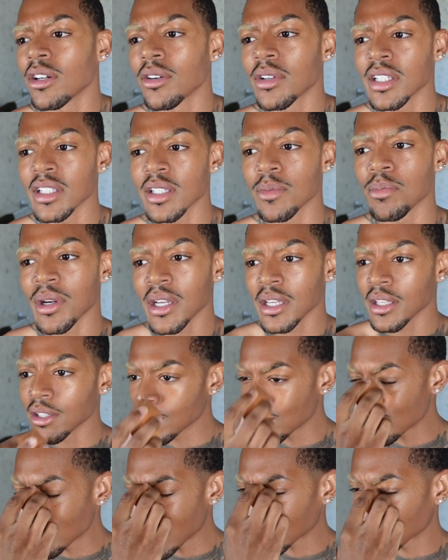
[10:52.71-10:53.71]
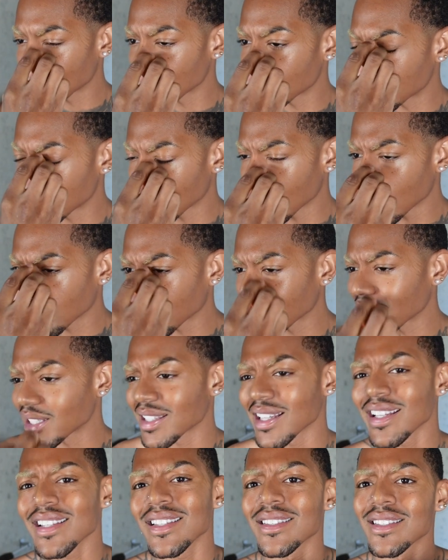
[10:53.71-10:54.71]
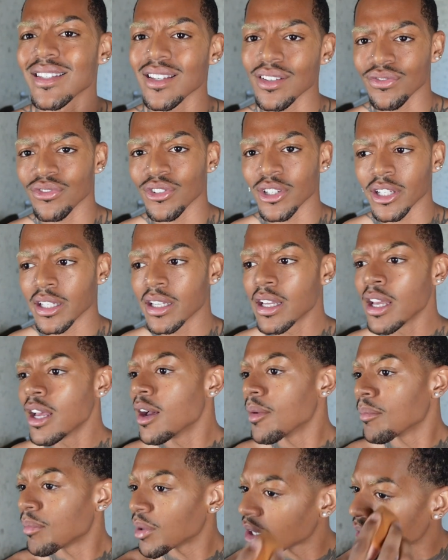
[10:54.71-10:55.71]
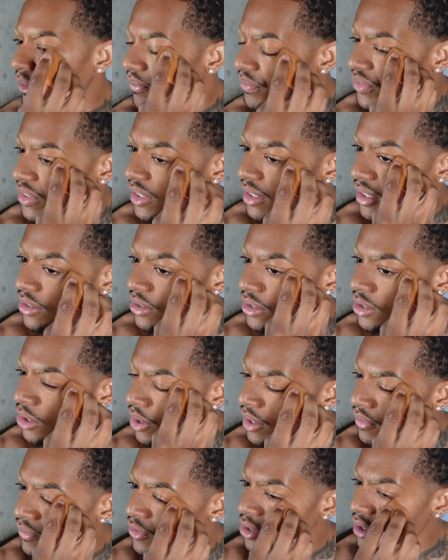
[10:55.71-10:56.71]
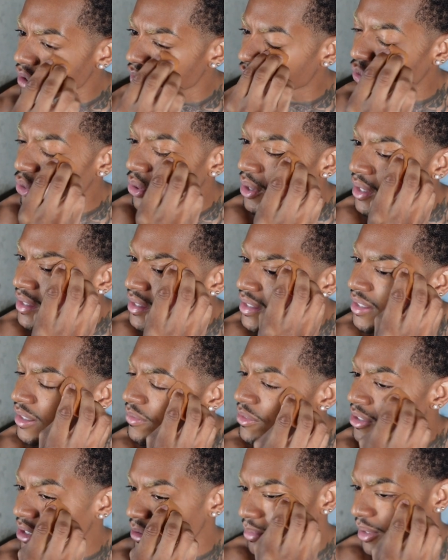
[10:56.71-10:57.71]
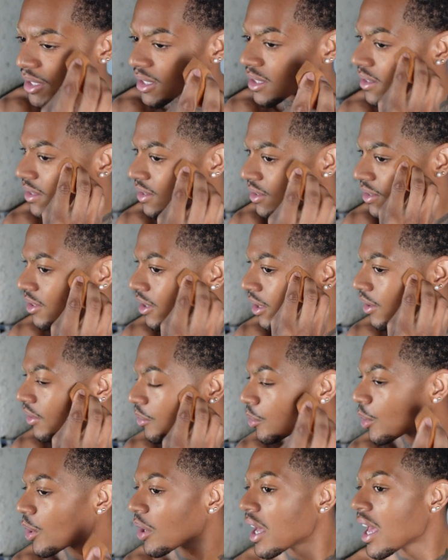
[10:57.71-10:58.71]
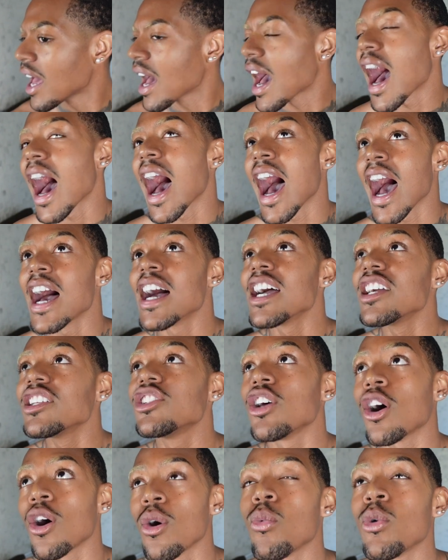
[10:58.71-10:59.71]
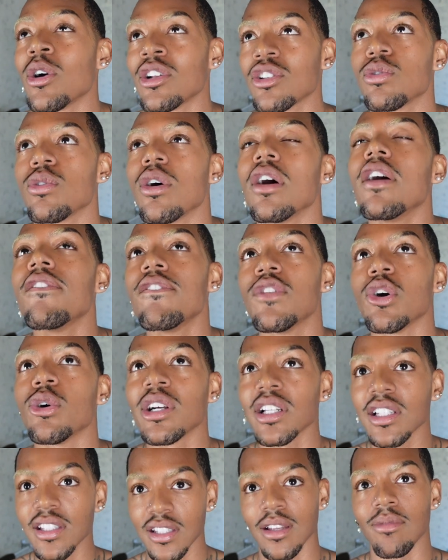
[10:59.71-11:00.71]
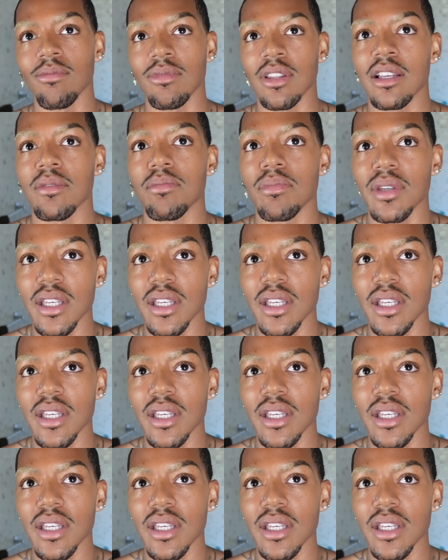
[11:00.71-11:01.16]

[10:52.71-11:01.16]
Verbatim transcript: know, and it's bringing you back to a dark place. That's different. But, you know, if you're avoiding something because, you know, well, I don't want to avoid something